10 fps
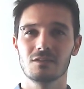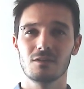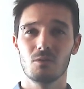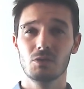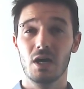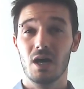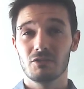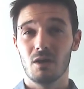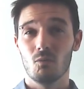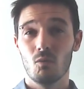So yeah, I've
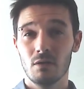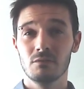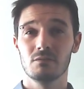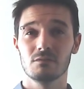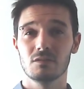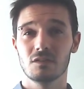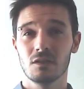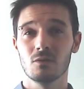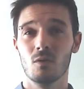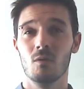got one
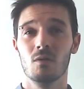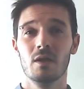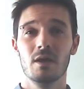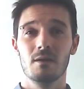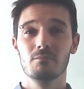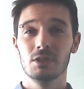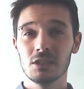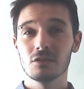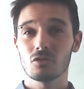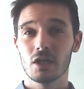single
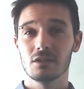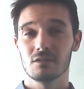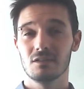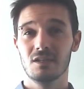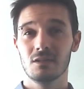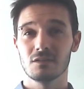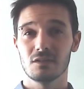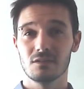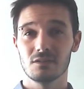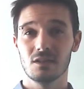mini trade to the
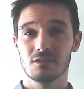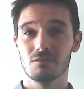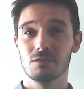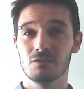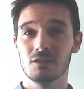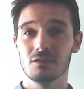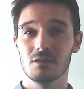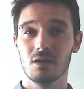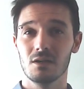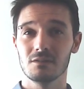downside. So that's a
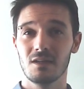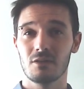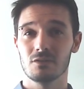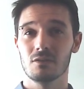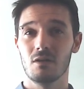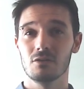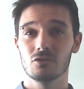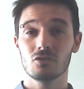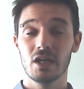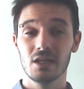$15,000
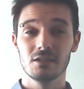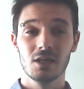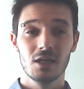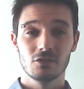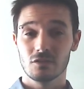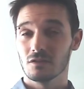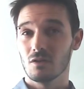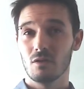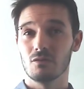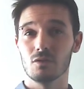trade, just
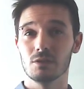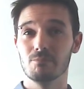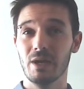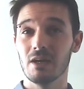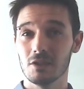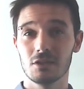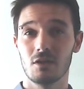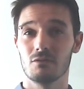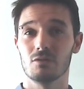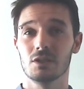barely
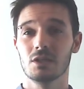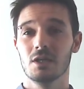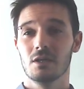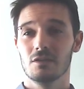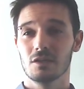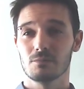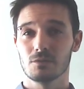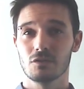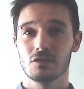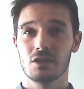covering the
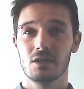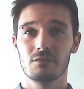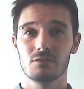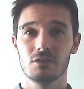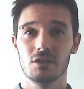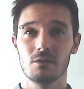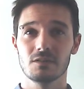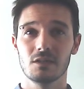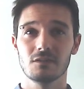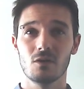exposition I have to the
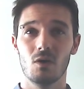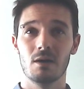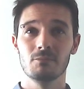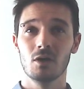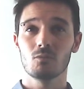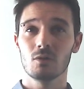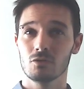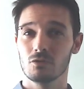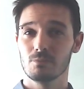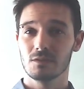upside. So I'm not
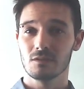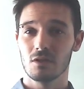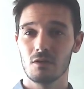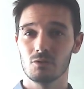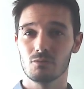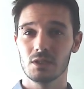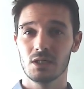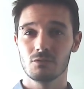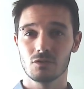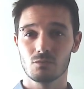100% covered right
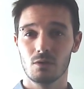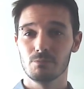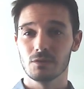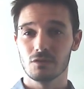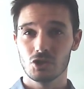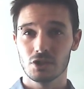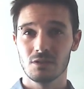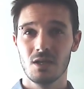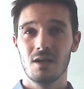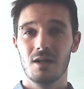now, just one
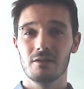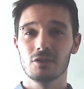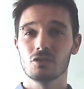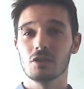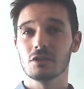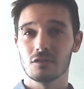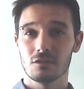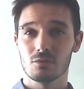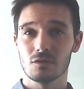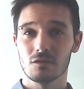position. I'll eventually
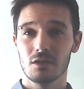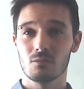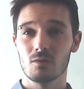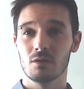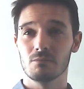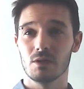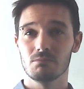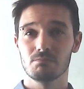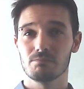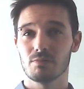consider a second one,
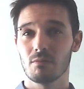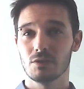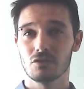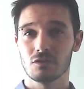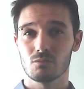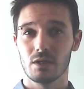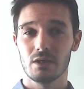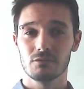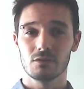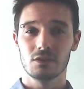but probably just right
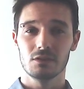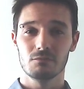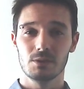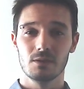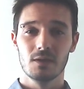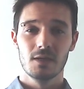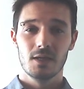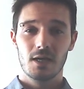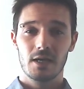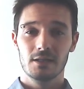after the NFP.
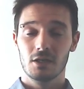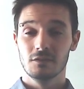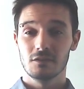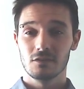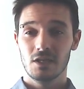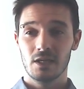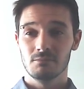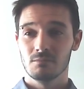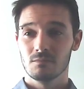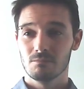And until
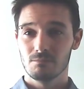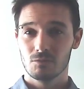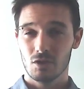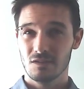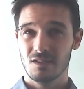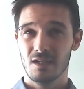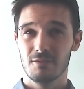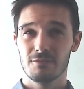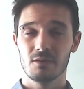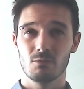then, trade
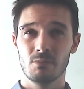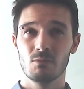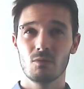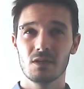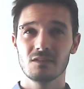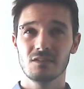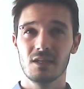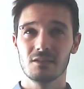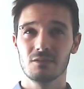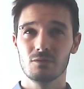safe. And remember what I
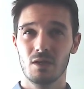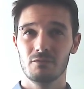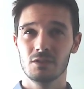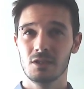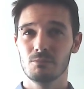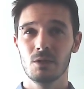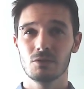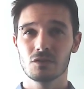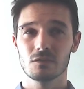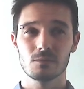said, if you have a net
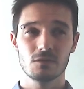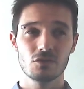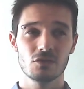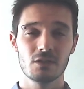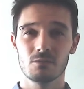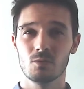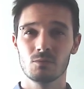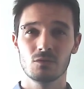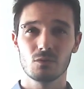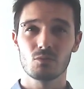bearish exposition at the
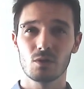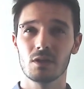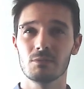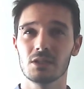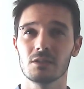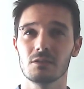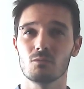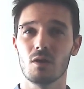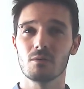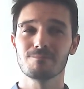moment, you're really making it
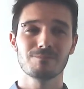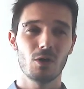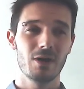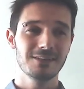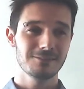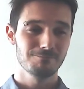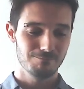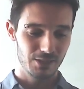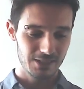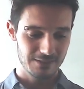wrong. All right,
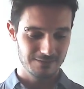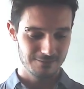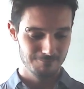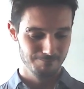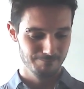bye guys.